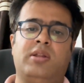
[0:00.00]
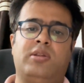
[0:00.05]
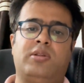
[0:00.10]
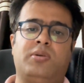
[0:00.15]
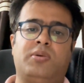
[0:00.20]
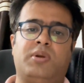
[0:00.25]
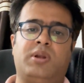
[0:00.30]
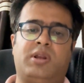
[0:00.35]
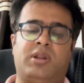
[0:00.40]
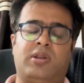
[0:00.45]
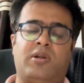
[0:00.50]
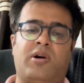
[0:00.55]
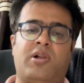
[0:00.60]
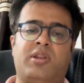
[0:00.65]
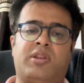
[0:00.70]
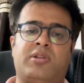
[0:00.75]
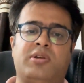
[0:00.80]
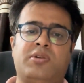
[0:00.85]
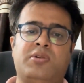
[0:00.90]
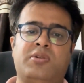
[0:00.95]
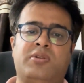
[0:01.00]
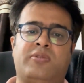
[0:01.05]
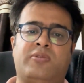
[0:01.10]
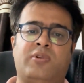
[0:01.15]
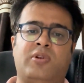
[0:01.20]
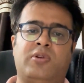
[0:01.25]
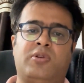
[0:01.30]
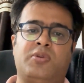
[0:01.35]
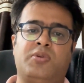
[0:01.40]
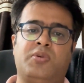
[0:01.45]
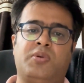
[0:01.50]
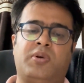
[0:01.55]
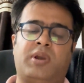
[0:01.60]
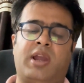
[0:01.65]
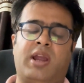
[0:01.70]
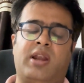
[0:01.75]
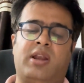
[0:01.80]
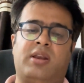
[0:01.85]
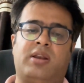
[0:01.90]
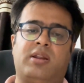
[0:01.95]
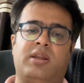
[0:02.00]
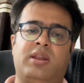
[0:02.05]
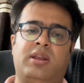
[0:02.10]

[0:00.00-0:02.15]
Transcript: So it is also useful to